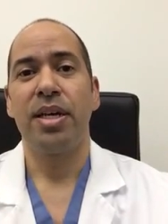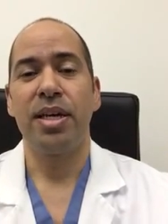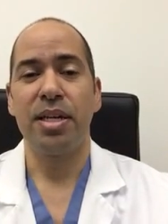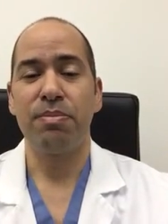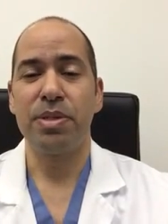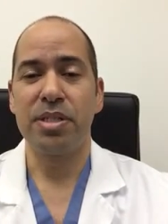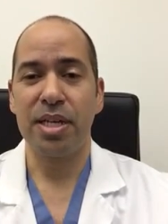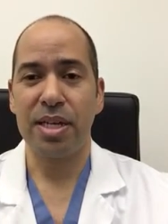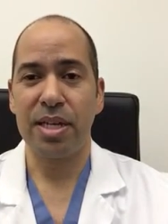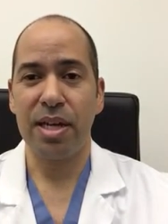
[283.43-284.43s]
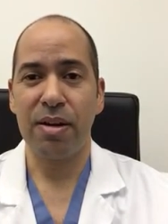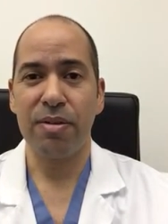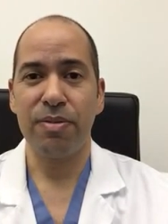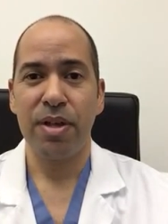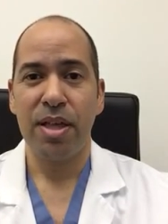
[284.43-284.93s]
and it be taken care
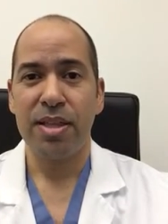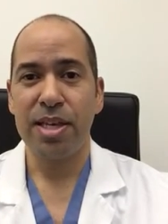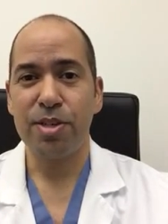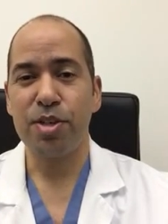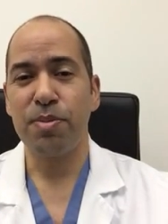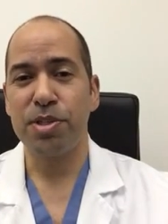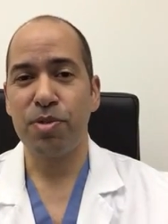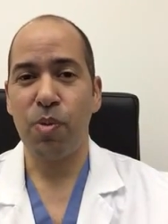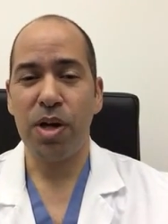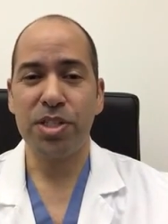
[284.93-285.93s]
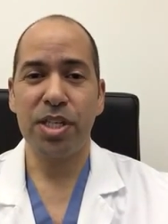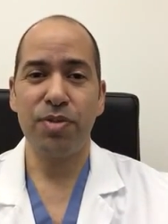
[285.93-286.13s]
of. Thank you so much for watching.